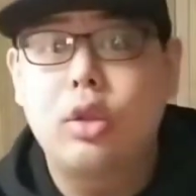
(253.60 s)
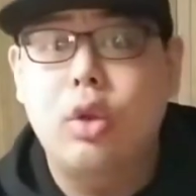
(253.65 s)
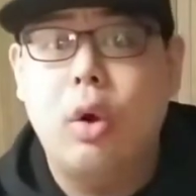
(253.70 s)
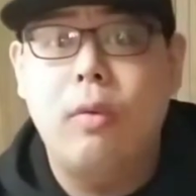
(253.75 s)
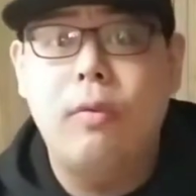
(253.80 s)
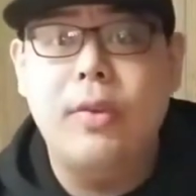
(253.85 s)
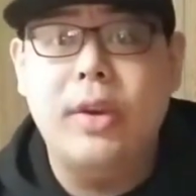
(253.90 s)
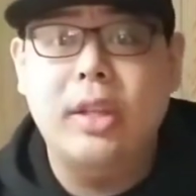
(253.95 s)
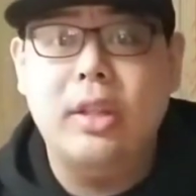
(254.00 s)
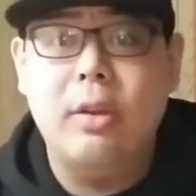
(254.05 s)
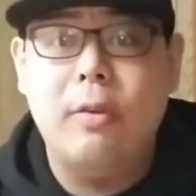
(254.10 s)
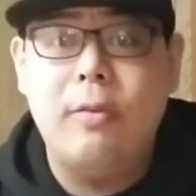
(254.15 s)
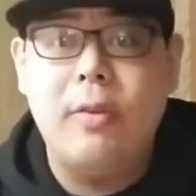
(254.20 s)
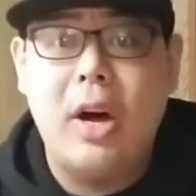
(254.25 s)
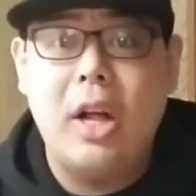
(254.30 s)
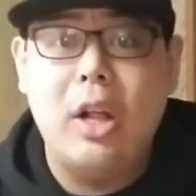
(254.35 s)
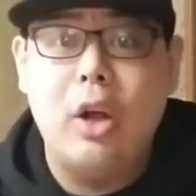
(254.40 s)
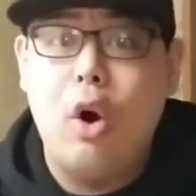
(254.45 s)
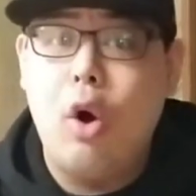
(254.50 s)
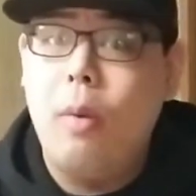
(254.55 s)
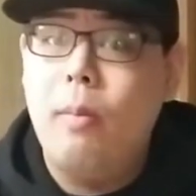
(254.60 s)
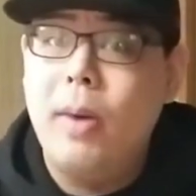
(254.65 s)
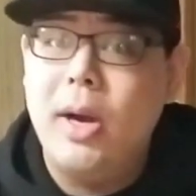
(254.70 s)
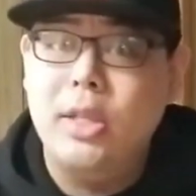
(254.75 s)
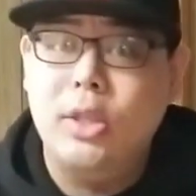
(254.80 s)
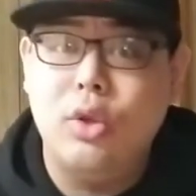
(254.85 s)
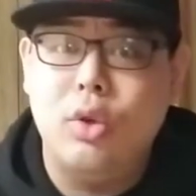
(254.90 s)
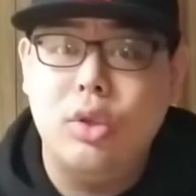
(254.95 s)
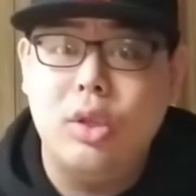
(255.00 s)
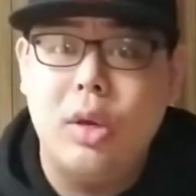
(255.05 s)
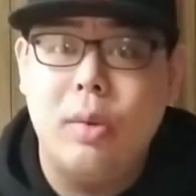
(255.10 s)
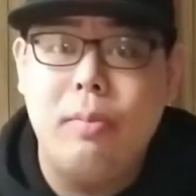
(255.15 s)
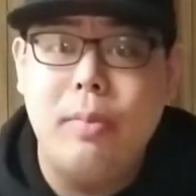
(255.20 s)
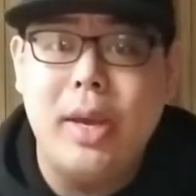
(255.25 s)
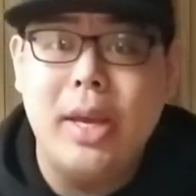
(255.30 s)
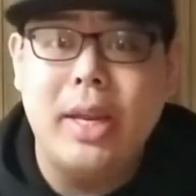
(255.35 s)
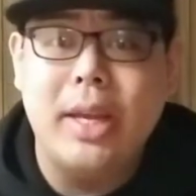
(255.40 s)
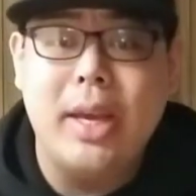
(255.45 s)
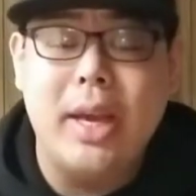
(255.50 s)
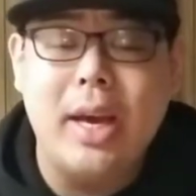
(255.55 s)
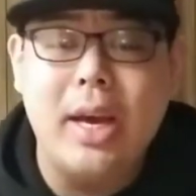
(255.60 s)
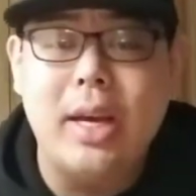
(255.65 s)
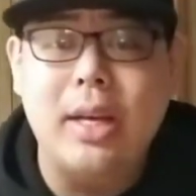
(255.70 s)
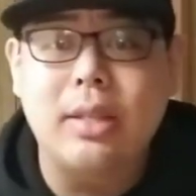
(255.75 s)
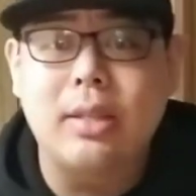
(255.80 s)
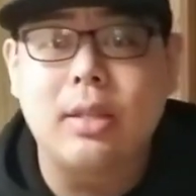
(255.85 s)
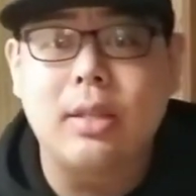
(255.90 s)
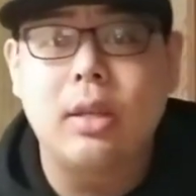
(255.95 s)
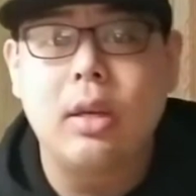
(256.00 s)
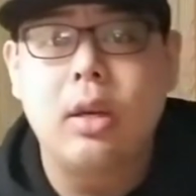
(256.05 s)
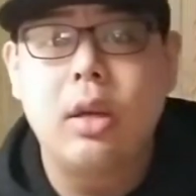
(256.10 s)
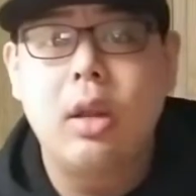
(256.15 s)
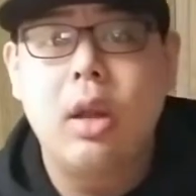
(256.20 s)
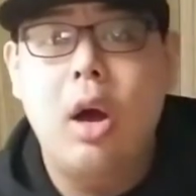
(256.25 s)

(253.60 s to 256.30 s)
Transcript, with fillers: Don't forget to follow all my social medias.